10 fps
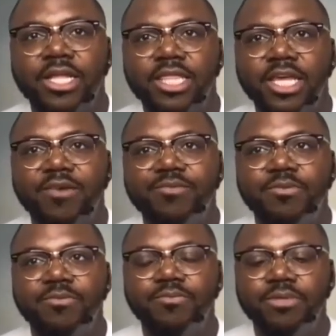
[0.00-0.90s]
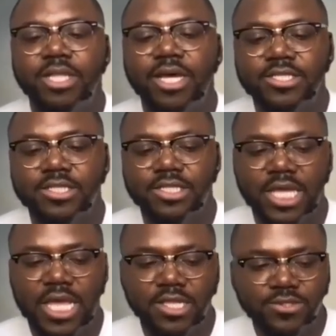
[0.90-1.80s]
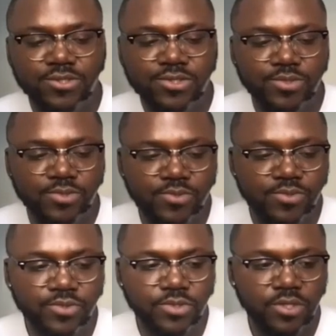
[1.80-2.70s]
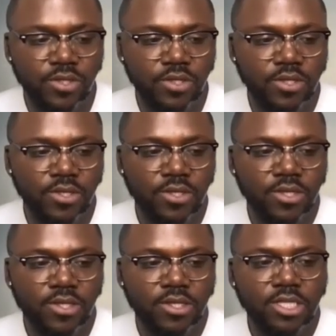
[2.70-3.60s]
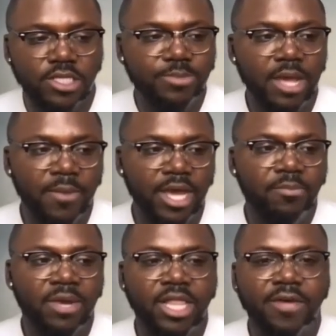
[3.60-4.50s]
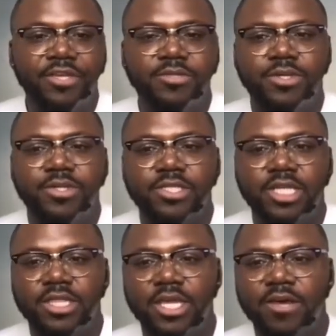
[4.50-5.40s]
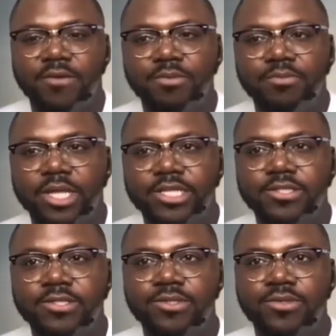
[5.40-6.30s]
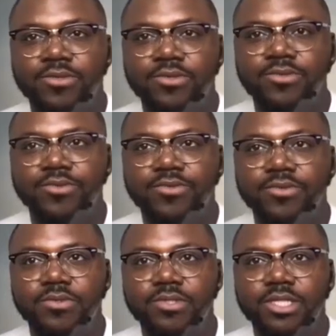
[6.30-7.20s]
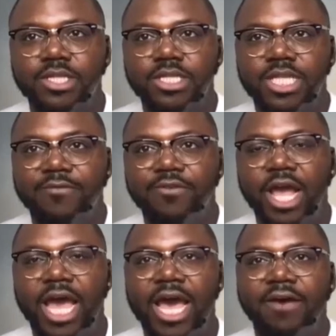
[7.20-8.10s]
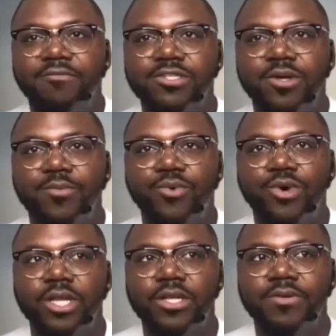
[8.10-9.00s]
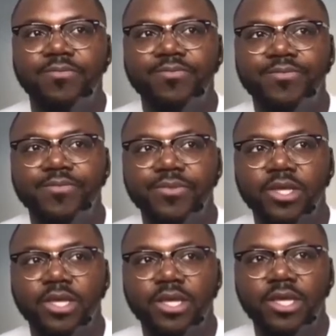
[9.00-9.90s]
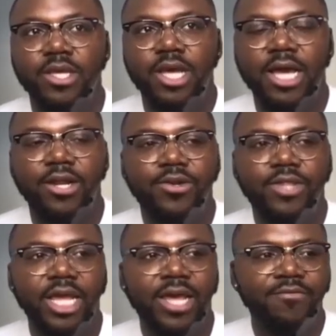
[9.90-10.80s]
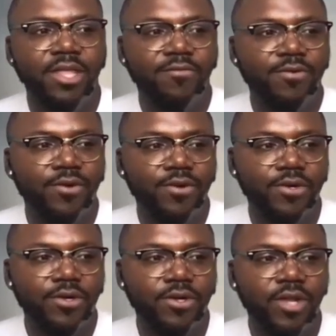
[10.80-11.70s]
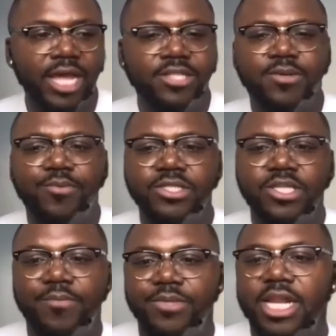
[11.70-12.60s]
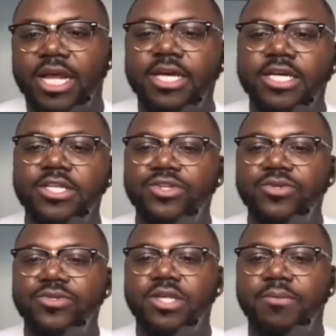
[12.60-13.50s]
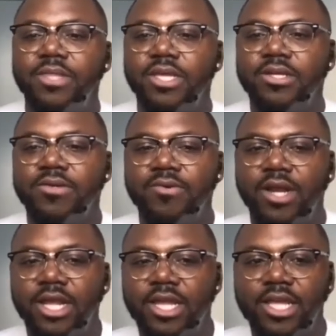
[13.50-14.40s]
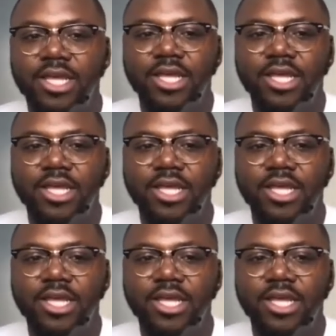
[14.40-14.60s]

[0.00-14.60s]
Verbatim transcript: I mean, I think I've been blessed to despite my my life experiences, I think I've been blessed to never have someone I don't know, like I've never had someone tell me that I couldn't do something, right?